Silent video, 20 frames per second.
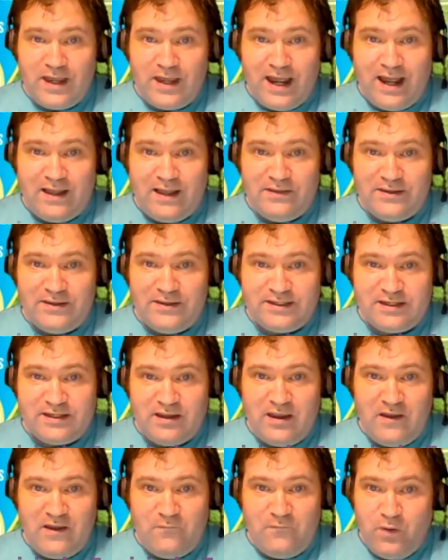And
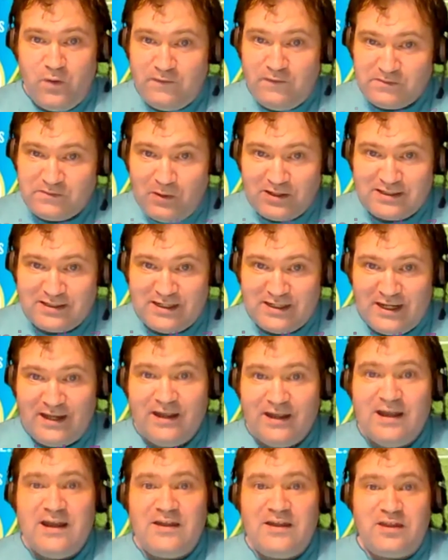if we've spotted
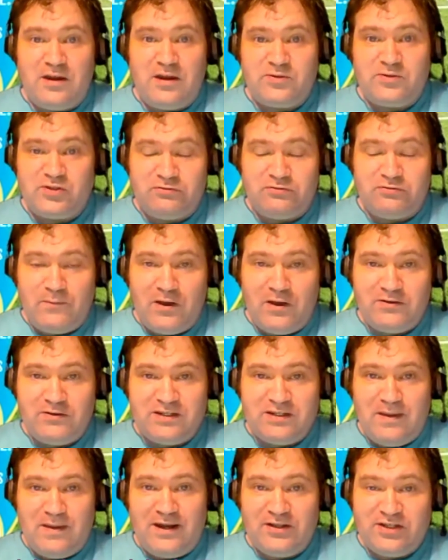it, then I'm sure
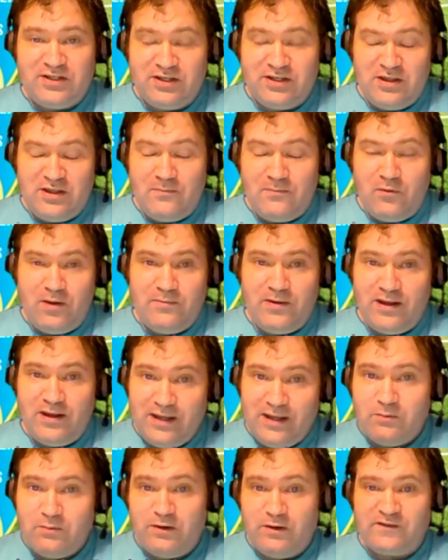opposing managers in the Premier
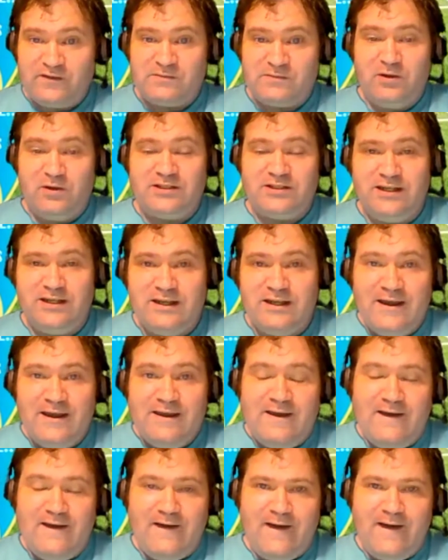League will have spotted it
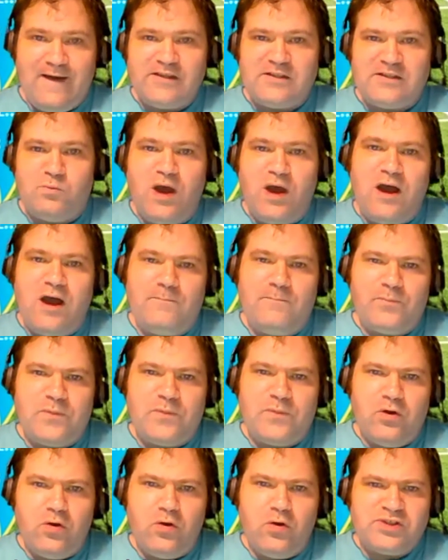as well.
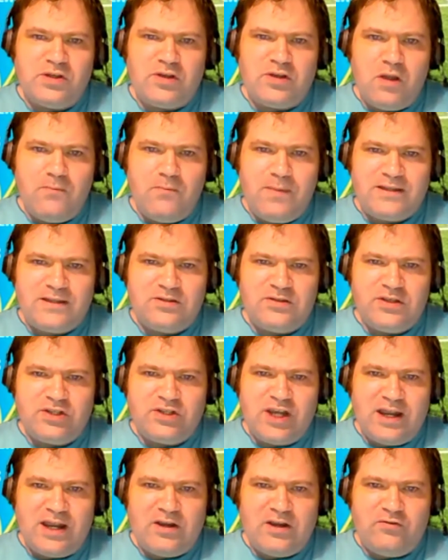Also, going back to the
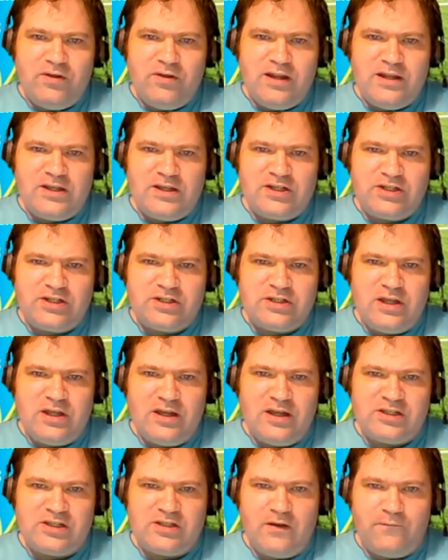Jack
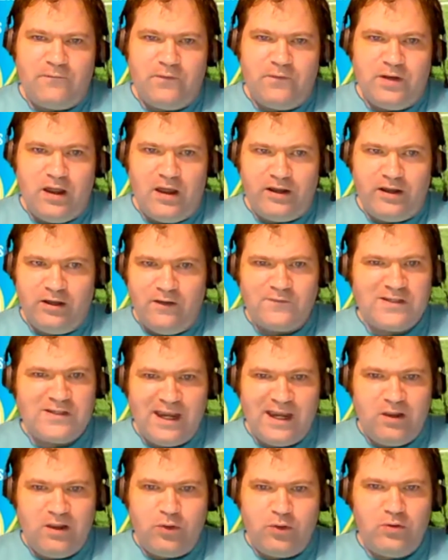Grealish stuff, and I'd love to
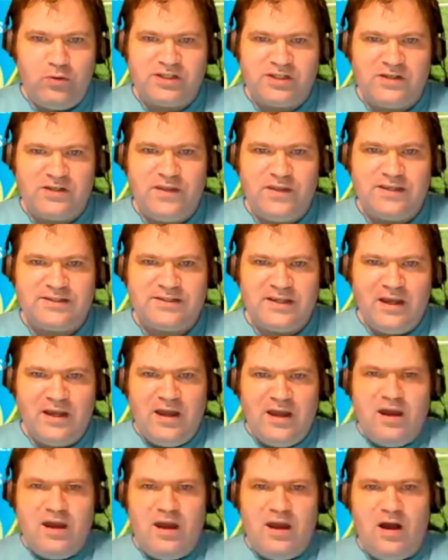get your thoughts on this
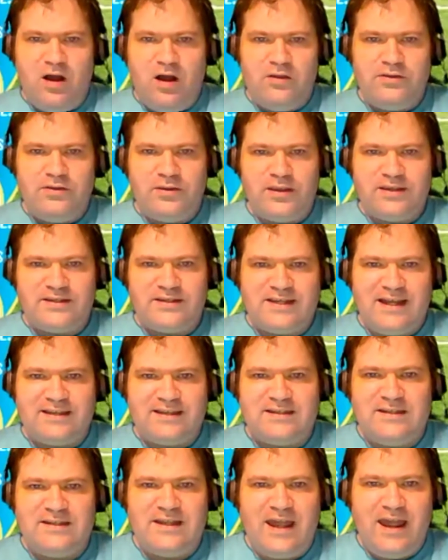on
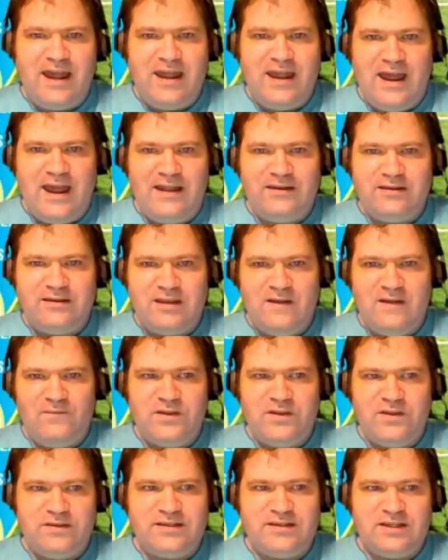Saturday. And
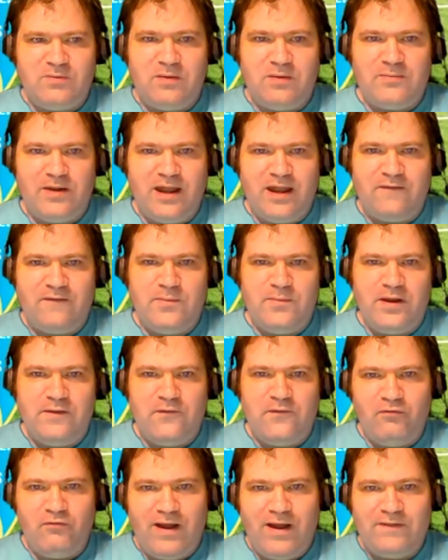this is where I'm going to have a bit
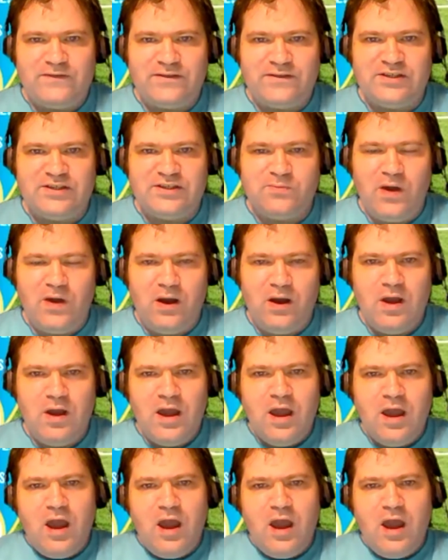of a rant as well.